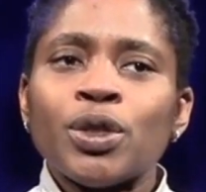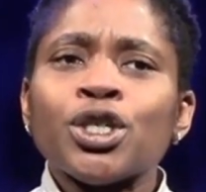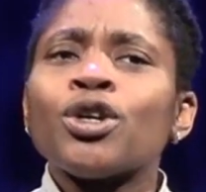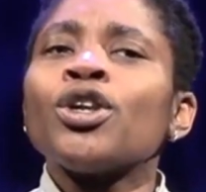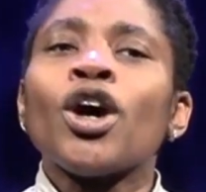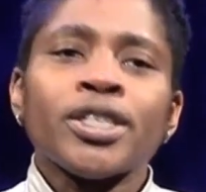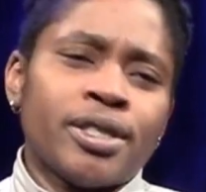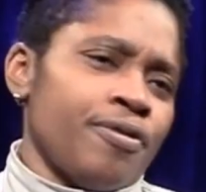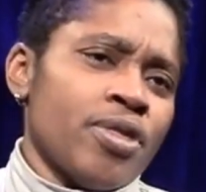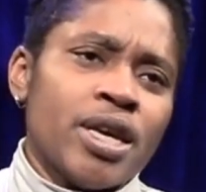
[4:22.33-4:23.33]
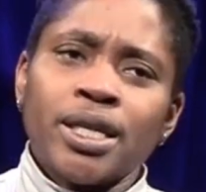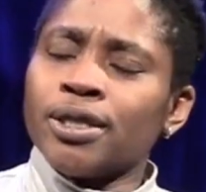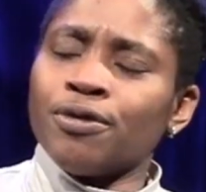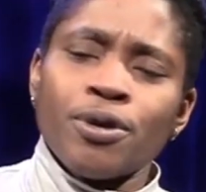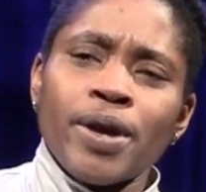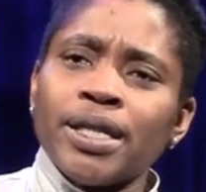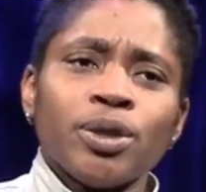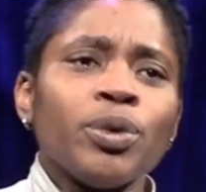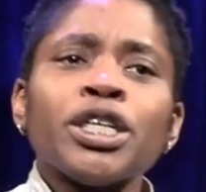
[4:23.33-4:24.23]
We took lots of things for granted.